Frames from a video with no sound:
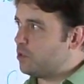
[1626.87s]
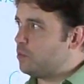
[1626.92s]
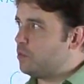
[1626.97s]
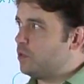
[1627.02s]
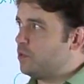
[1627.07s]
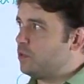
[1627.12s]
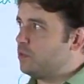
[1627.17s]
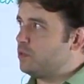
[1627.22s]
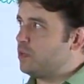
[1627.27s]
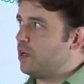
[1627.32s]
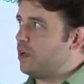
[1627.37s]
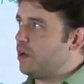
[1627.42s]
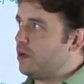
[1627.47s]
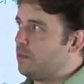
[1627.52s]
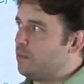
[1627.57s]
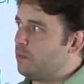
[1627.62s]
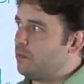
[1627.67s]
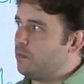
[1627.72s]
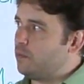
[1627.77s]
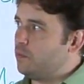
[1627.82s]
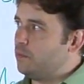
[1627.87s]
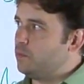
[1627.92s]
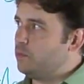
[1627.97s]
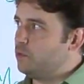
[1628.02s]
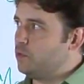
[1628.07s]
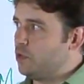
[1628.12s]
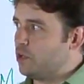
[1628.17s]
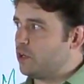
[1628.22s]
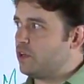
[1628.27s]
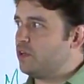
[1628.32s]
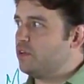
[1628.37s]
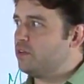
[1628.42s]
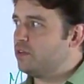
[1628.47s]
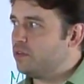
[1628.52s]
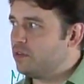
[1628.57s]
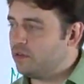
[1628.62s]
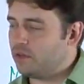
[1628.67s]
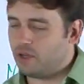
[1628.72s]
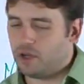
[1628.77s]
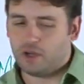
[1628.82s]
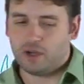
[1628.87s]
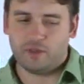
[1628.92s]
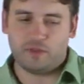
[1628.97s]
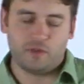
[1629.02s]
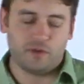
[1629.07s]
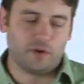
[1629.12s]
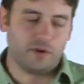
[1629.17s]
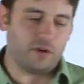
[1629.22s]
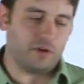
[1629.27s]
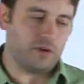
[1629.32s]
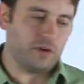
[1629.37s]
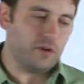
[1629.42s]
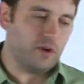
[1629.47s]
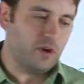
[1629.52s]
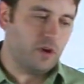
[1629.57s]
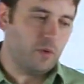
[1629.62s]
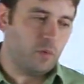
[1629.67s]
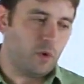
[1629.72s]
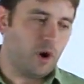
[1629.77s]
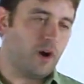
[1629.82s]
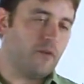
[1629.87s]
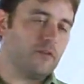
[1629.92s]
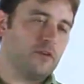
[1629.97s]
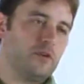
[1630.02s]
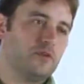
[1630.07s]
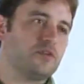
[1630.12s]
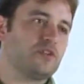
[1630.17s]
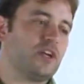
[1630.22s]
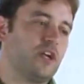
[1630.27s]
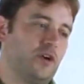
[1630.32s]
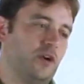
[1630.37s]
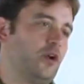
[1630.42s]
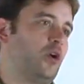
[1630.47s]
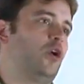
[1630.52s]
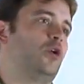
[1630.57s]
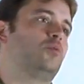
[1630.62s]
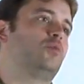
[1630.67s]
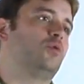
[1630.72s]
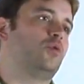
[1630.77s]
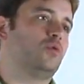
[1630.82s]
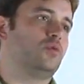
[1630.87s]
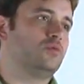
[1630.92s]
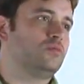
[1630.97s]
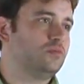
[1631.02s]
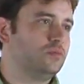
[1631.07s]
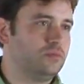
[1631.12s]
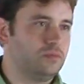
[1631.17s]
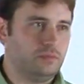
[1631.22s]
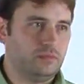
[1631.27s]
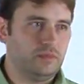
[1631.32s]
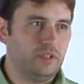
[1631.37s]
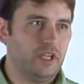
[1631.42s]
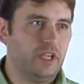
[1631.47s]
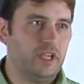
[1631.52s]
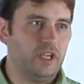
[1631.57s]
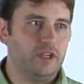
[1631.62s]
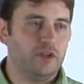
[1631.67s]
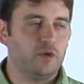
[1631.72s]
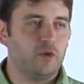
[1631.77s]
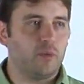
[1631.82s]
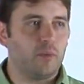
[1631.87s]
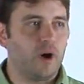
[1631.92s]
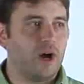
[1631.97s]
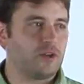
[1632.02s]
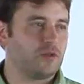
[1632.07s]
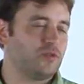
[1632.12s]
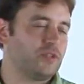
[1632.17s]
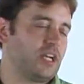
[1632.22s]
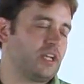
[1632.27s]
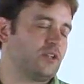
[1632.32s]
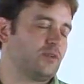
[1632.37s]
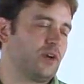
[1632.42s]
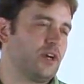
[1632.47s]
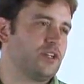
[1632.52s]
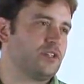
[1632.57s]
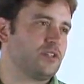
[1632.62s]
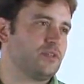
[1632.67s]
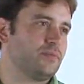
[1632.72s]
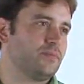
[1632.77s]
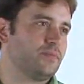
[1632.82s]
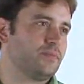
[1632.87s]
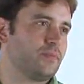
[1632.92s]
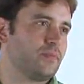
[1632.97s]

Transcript: will look under wherever you set your code pool in your module declaration.